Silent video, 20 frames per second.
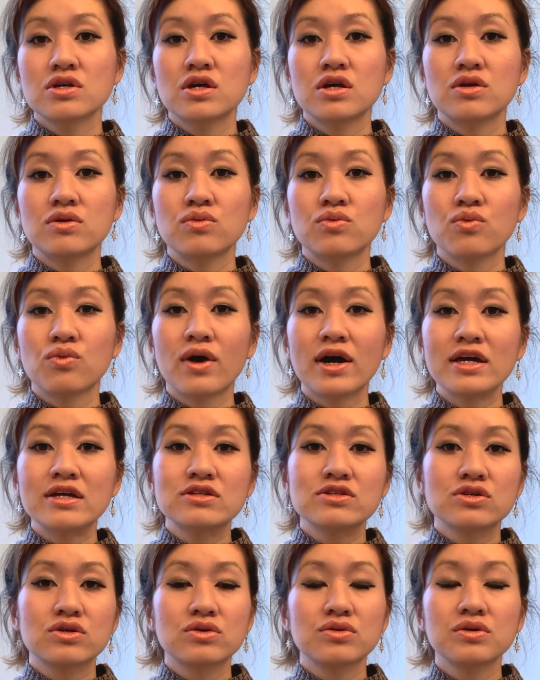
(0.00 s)
and
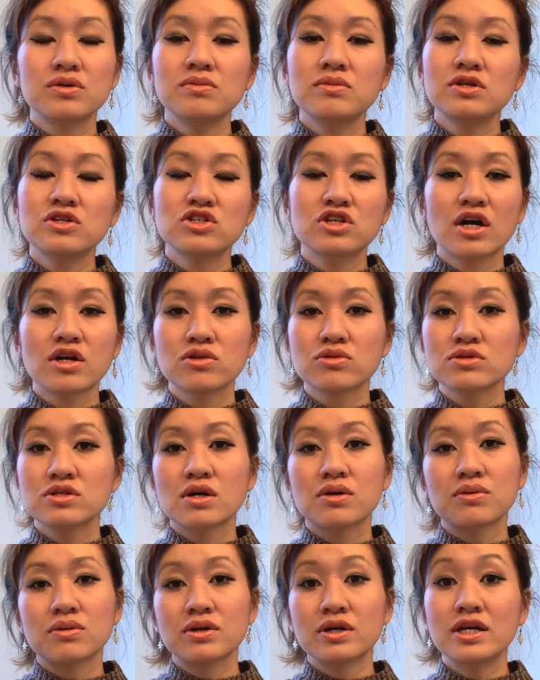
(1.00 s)
white creamy shadows
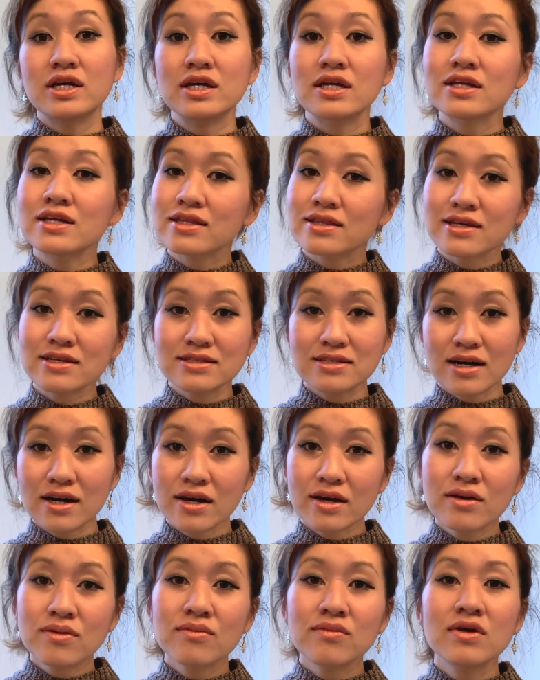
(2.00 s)
that were in at that
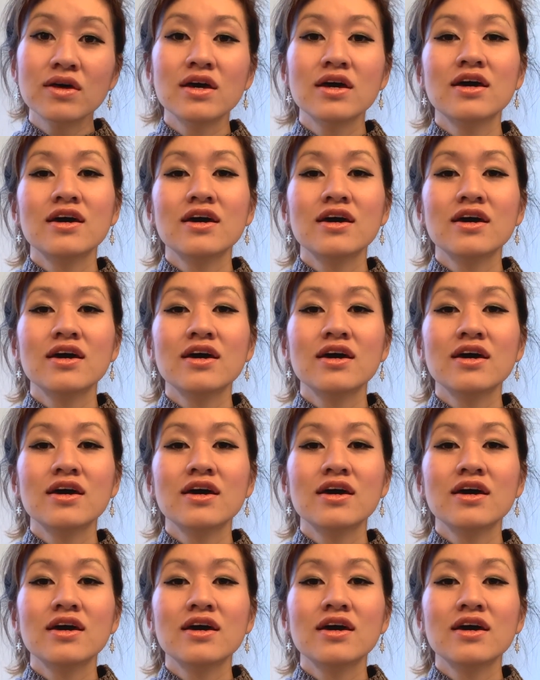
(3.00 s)
time.